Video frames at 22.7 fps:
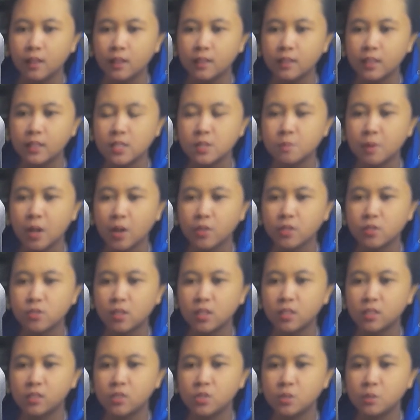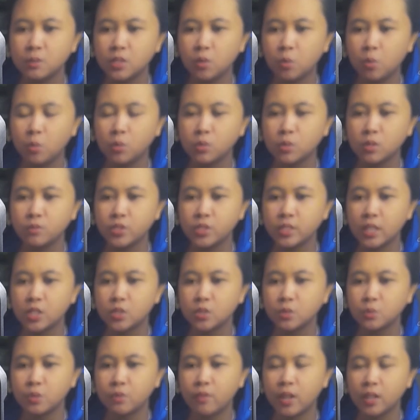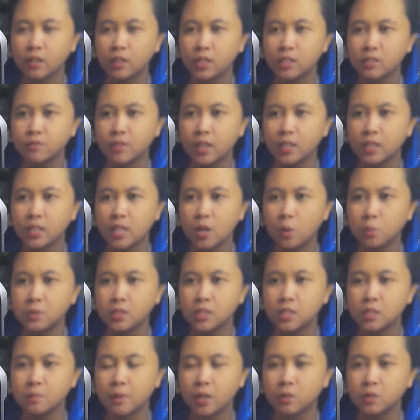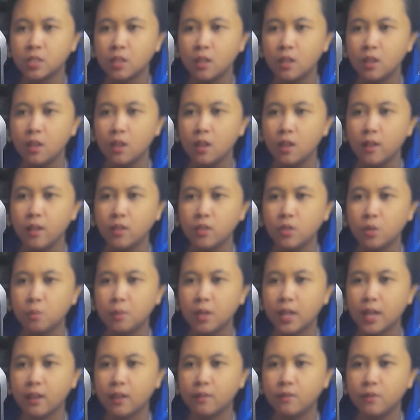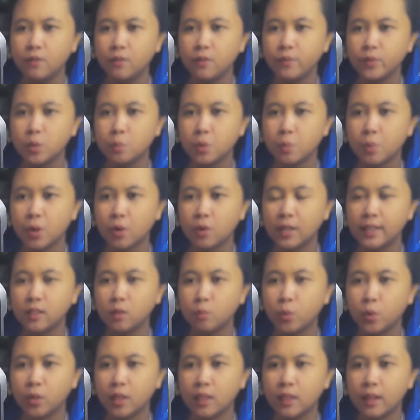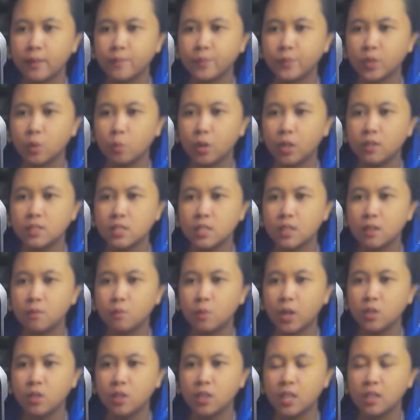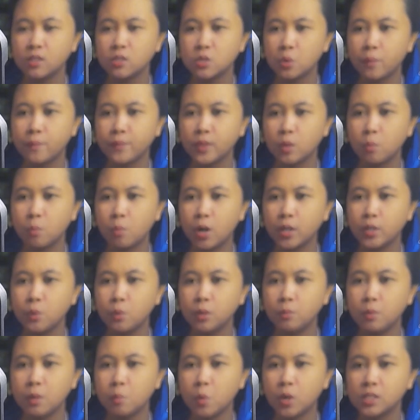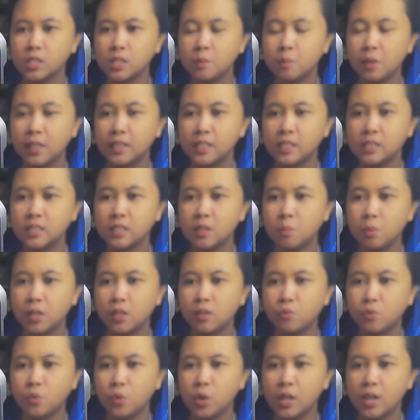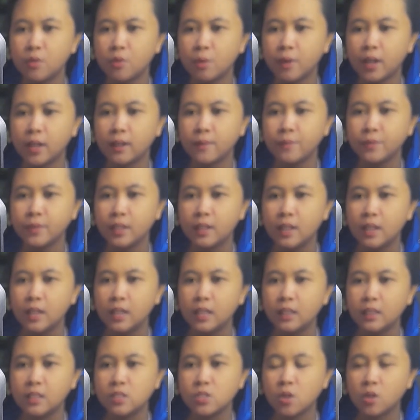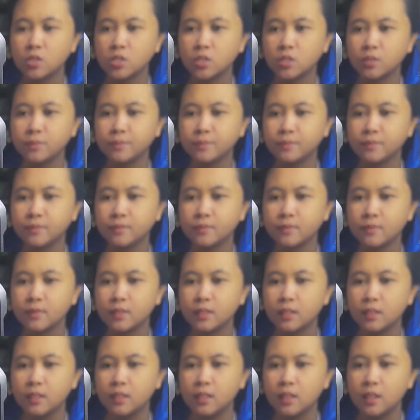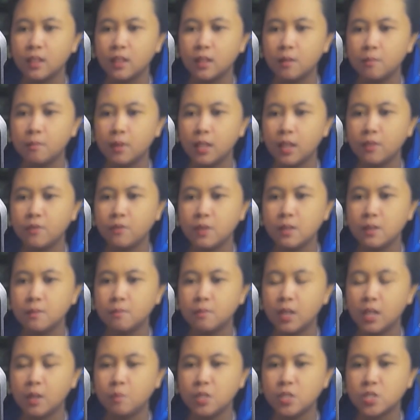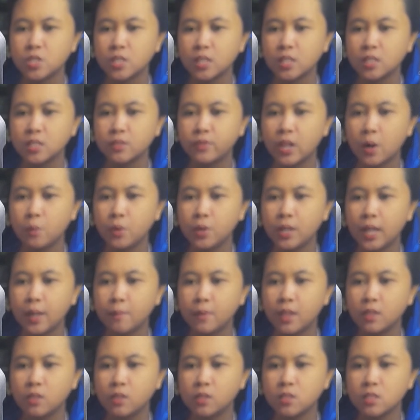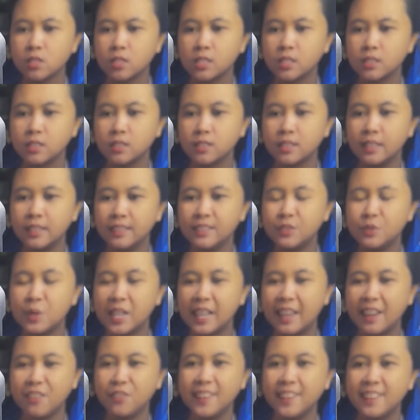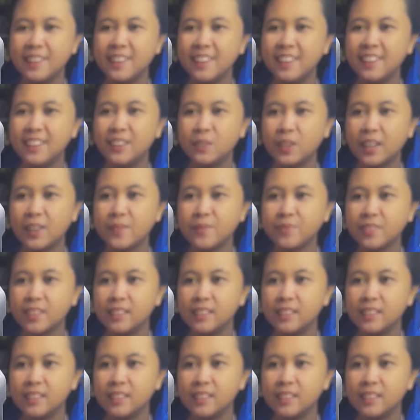his mouth shut during the whole conversation with Violet, finally opened his mouth. You may have to prepare a little more than that. Why do you think so? Lombardy will be participating in the bid for Lyra mine in this auction. Melipician, flower name that doesn't exist in real life. Okay.